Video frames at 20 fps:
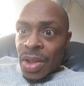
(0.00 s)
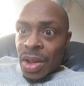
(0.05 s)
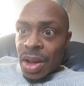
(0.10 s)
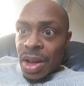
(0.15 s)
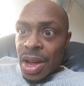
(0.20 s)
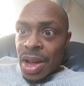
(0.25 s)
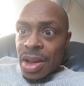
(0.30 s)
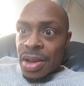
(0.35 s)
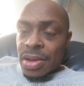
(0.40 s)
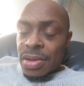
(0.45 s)

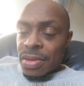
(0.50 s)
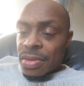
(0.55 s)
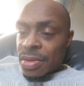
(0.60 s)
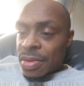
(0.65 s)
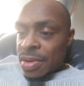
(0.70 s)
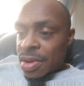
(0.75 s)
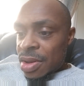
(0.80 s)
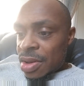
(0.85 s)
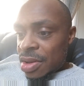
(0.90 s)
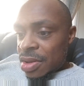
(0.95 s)
Okay?
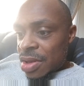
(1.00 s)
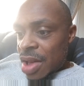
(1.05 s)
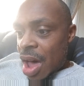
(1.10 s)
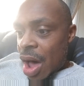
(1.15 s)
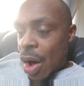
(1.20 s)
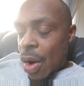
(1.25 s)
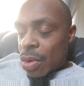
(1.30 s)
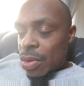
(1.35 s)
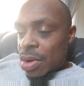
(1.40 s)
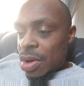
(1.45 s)

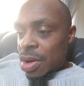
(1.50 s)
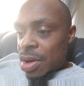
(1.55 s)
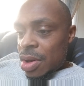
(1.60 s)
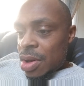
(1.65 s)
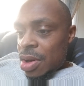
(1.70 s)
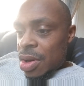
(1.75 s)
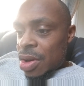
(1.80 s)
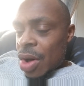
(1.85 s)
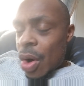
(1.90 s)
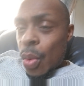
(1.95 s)
Now,
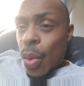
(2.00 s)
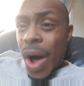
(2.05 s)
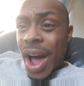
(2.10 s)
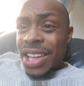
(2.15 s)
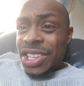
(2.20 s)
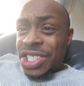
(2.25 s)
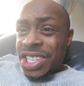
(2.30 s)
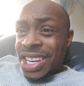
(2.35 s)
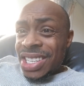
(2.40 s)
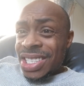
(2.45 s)
a
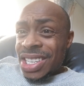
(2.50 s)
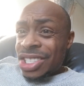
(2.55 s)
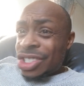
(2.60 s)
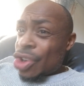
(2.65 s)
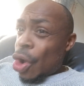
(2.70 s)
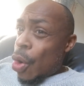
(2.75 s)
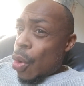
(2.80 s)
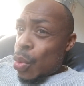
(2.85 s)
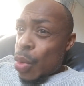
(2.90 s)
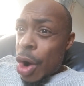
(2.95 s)
white Jesus,
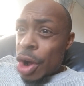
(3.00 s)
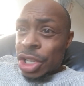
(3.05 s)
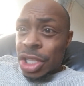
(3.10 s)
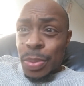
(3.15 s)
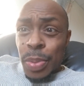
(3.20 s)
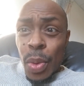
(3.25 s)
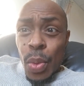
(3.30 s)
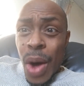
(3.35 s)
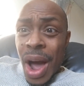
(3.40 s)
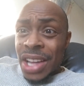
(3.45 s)
don't
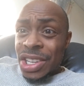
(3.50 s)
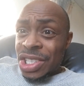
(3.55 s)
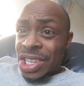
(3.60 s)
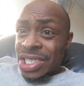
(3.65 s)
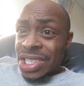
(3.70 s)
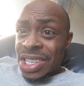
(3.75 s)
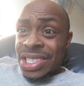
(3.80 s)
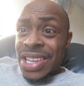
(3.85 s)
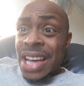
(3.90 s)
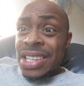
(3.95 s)
worship a white
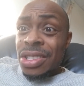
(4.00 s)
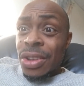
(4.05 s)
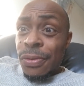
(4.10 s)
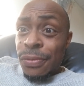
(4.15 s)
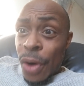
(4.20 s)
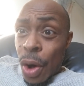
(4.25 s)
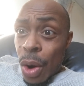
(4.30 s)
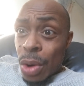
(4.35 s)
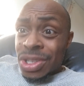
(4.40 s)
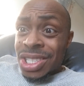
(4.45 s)
Jesus. That's a
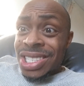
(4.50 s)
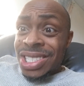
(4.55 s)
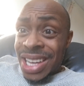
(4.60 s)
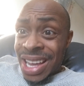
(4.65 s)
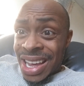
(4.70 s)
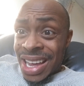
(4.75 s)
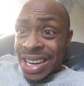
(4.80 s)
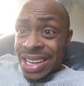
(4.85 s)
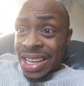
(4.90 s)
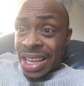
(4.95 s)
false
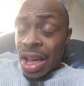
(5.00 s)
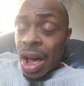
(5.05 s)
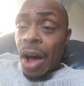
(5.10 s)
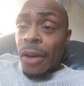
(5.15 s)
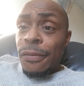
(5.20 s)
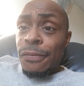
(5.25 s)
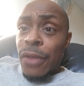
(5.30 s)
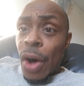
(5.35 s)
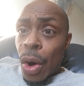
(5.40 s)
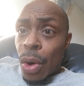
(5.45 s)
deity, a
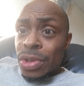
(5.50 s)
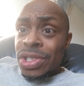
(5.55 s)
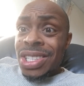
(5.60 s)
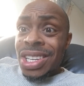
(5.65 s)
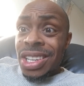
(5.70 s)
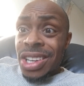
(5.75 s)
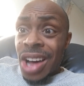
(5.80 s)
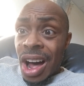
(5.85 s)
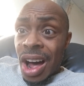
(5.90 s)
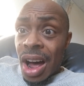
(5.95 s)
false
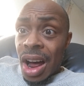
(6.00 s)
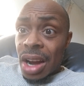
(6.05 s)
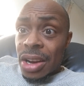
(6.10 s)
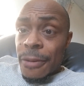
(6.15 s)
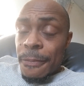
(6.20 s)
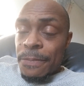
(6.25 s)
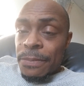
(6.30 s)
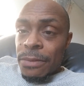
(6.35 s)
God.